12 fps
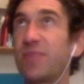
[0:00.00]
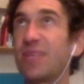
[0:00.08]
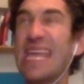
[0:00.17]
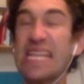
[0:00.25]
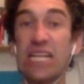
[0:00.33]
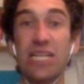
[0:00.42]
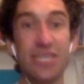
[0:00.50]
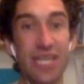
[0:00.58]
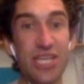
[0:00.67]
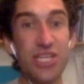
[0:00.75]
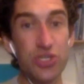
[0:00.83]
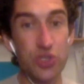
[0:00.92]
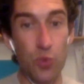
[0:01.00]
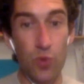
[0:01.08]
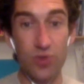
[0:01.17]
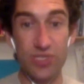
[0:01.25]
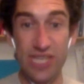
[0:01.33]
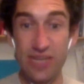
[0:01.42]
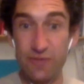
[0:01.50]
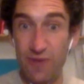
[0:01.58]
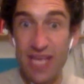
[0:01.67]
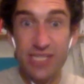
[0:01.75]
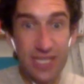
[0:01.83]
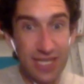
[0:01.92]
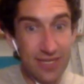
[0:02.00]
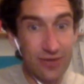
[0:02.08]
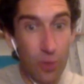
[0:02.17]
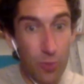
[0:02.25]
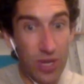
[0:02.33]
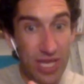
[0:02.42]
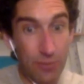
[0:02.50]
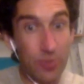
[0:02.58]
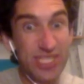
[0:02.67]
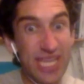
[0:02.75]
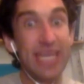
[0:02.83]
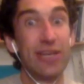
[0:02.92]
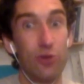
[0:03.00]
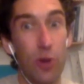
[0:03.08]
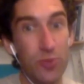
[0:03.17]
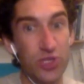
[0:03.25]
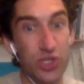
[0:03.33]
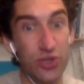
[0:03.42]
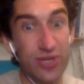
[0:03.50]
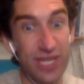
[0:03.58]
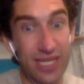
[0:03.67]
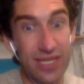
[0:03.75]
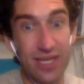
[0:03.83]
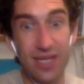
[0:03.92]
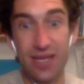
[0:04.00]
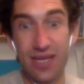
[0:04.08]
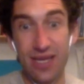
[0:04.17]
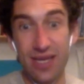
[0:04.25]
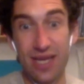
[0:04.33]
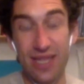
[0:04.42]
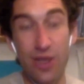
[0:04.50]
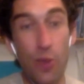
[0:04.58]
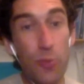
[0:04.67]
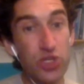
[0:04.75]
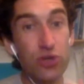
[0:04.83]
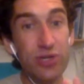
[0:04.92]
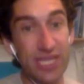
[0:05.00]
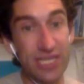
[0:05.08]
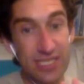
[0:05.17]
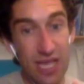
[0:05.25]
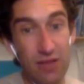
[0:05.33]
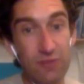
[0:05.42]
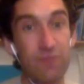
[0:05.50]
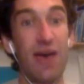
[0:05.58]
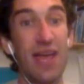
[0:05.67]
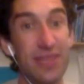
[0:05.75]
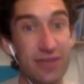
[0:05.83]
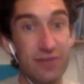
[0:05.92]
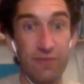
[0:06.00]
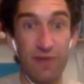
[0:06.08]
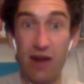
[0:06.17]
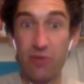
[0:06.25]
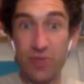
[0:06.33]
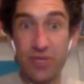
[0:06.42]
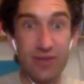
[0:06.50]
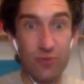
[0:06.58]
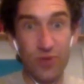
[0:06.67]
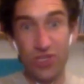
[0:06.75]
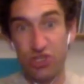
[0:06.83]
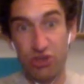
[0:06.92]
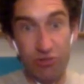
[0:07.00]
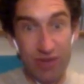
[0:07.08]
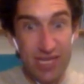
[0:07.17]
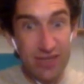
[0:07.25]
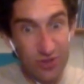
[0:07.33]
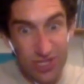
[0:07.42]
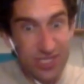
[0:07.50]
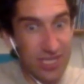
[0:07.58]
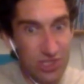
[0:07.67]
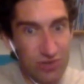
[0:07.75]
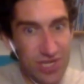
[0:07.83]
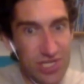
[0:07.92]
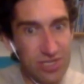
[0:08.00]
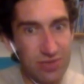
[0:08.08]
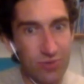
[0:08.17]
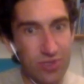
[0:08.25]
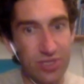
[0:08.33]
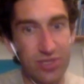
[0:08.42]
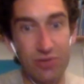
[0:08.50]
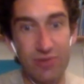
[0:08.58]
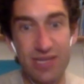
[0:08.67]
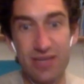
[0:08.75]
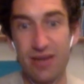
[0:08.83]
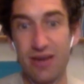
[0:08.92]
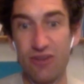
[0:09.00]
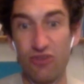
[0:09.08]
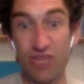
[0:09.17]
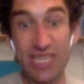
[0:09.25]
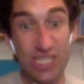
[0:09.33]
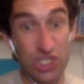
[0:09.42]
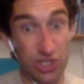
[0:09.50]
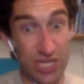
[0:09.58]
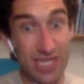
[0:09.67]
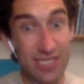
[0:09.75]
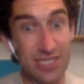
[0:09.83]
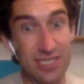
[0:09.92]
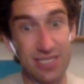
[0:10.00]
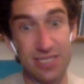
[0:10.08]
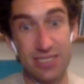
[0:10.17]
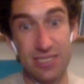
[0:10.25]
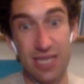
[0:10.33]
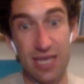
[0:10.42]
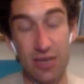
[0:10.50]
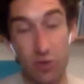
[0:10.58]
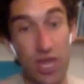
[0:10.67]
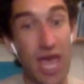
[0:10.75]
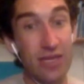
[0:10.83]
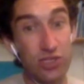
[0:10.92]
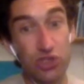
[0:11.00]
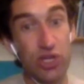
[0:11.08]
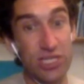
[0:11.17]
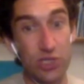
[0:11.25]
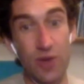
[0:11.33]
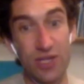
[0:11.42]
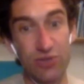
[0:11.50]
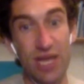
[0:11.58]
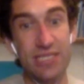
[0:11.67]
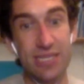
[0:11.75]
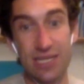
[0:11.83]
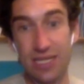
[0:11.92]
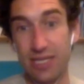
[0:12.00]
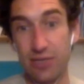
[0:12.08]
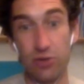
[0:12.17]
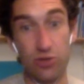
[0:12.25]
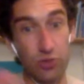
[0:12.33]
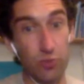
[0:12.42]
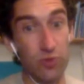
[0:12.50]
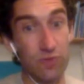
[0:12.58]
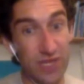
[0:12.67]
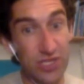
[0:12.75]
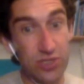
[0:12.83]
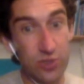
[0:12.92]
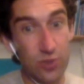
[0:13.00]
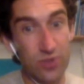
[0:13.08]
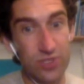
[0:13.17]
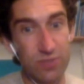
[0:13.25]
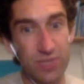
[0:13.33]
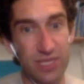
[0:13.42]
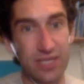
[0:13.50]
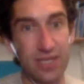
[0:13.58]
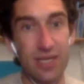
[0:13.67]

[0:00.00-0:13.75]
inclination towards investing in a particular opportunity, and the opportunity itself and the environment in which you're in, or the situation that you're in, really changes or can change quite drastically your motivation towards something.